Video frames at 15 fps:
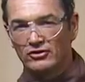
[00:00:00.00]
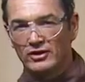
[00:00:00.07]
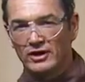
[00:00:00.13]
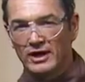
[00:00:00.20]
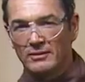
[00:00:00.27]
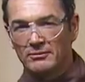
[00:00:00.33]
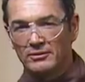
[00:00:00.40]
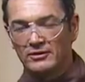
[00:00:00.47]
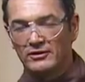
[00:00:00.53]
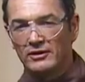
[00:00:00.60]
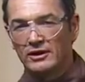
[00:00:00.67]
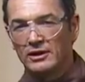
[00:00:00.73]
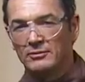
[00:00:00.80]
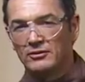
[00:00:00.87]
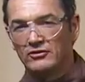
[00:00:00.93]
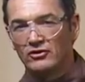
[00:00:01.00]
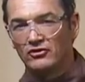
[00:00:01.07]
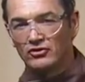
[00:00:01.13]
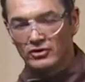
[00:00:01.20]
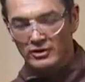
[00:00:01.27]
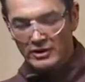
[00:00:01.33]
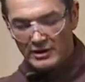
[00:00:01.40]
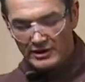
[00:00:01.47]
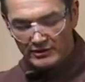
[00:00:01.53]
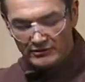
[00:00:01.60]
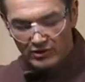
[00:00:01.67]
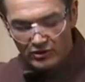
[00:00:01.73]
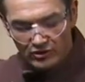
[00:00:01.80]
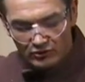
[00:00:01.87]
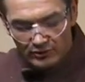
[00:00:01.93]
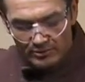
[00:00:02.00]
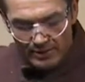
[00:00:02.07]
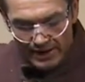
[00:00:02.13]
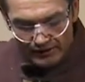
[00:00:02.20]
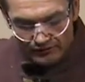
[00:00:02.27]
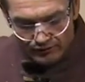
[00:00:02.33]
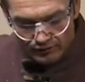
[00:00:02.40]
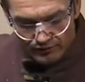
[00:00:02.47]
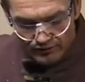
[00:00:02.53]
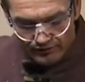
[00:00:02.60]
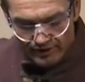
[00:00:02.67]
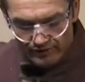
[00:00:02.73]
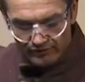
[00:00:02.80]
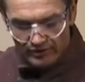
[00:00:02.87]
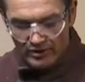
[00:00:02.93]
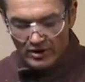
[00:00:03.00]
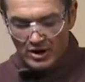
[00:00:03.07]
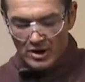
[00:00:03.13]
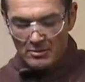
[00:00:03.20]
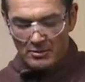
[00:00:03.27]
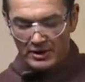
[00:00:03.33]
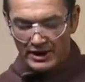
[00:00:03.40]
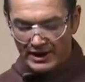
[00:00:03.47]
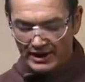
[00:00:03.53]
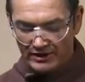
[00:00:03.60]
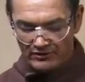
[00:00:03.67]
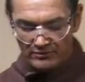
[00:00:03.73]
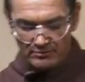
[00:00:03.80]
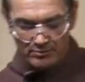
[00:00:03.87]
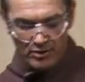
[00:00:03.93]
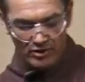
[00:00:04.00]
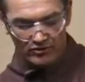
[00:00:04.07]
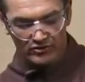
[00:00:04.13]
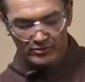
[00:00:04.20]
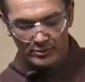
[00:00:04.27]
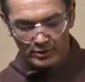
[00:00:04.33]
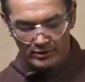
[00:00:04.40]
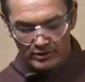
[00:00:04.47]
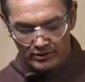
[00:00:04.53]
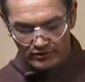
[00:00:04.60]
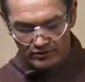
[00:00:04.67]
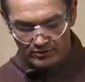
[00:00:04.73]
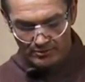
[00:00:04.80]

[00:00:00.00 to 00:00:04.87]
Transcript: in that particular position as long as we pass through the center. But it isn't possible to